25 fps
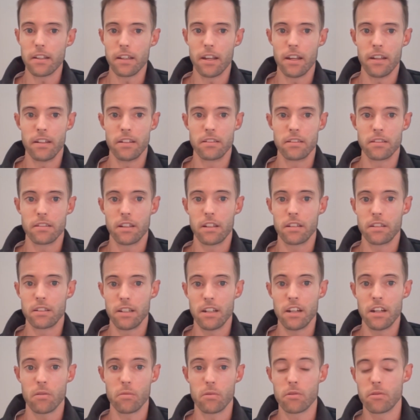And
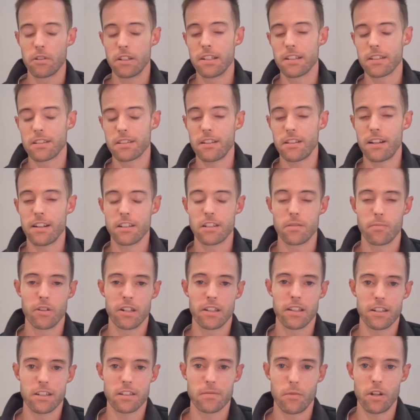yeah, we're really excited to bring that to